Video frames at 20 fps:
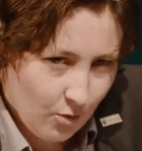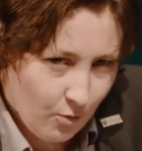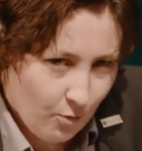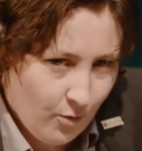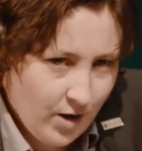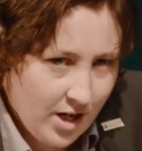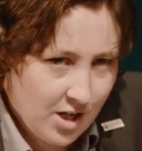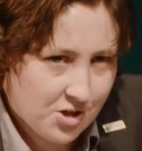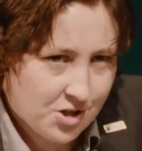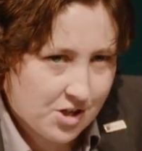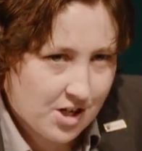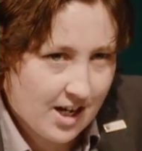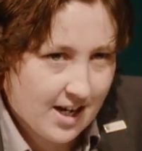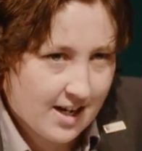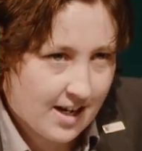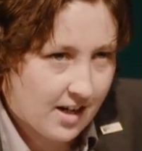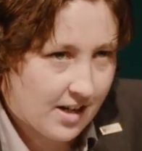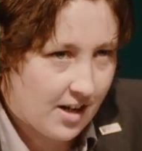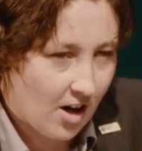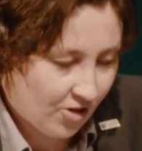We
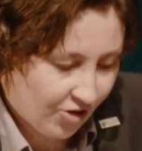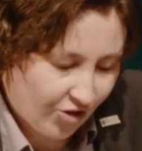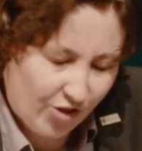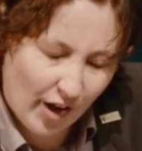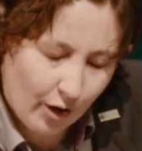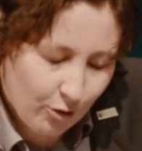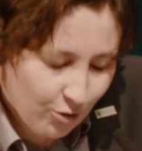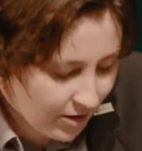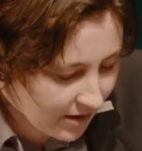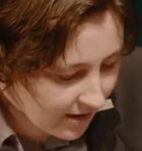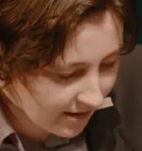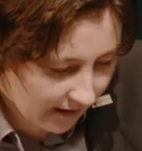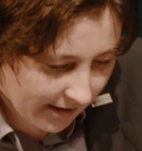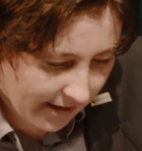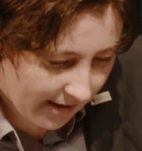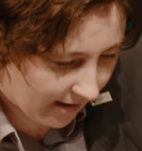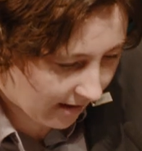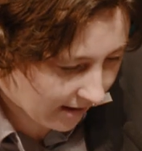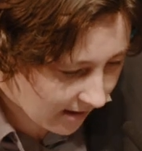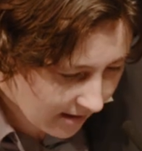share
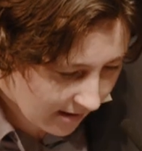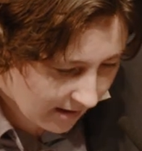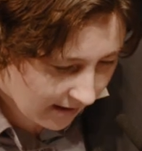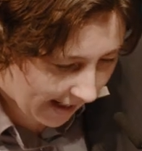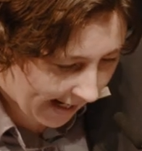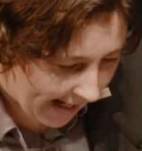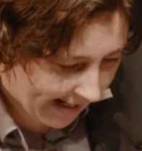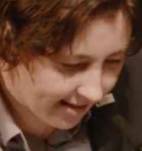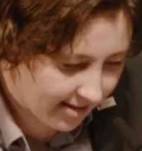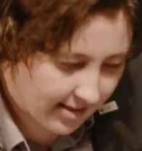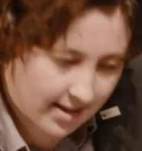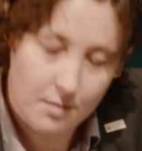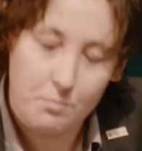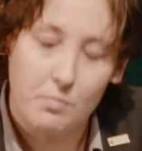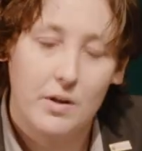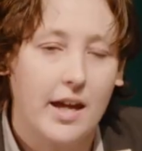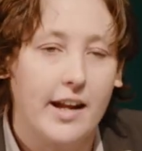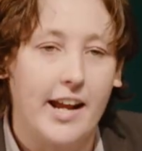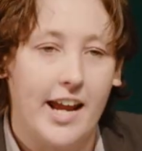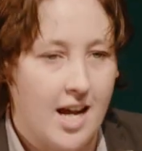undoubtedly a
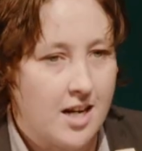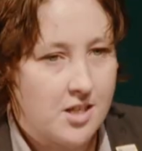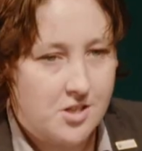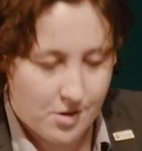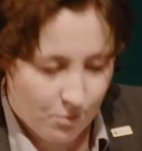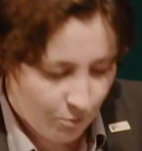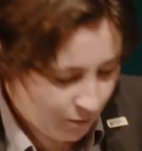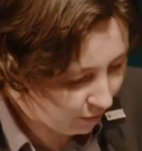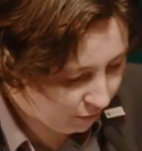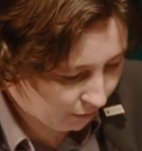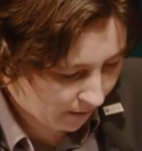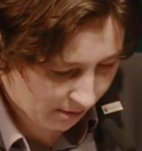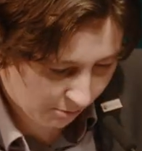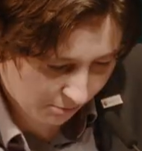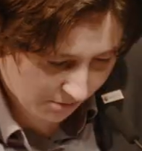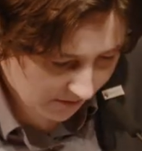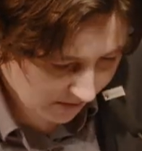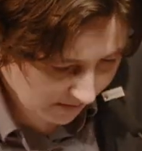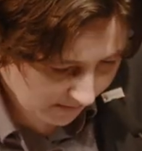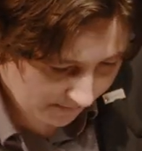deep connection with
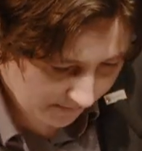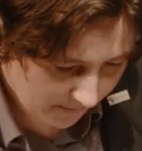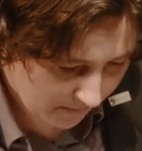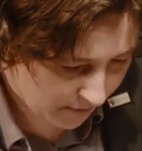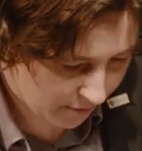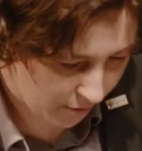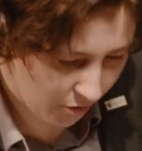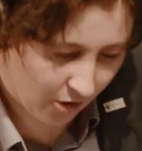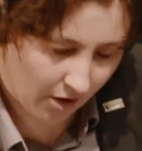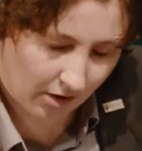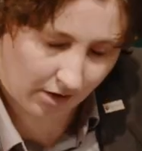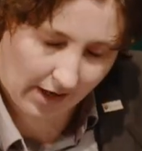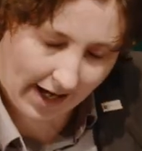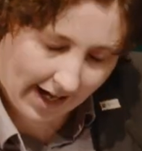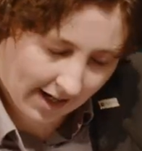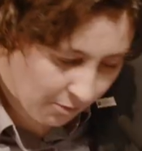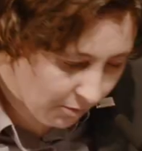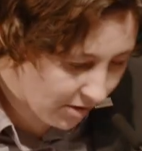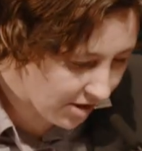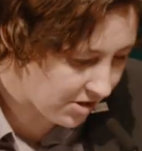Wales through our
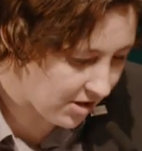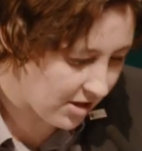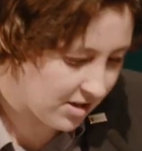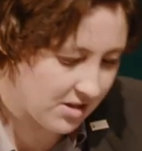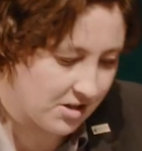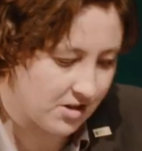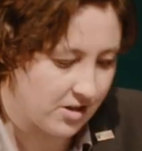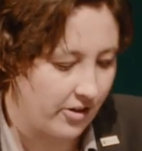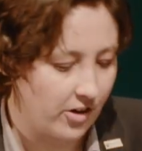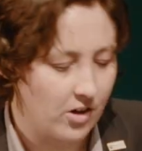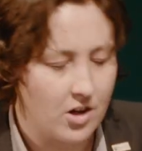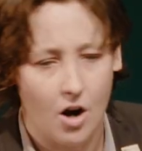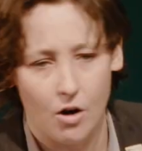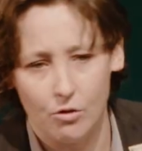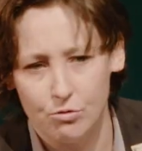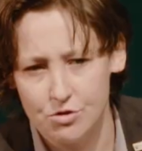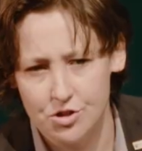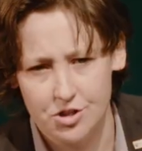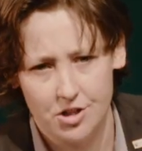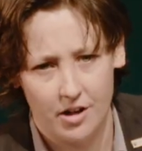languages, our
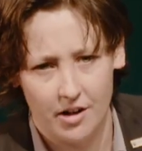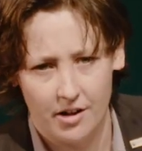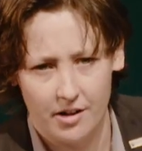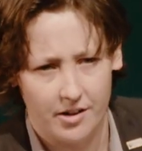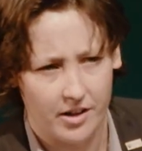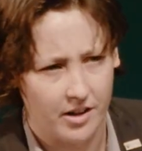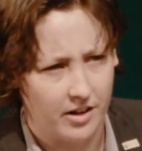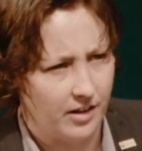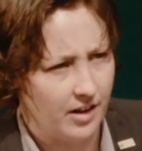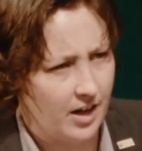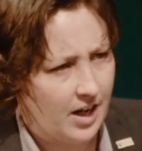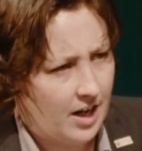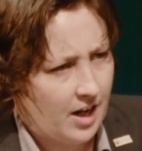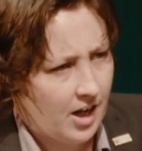culture, our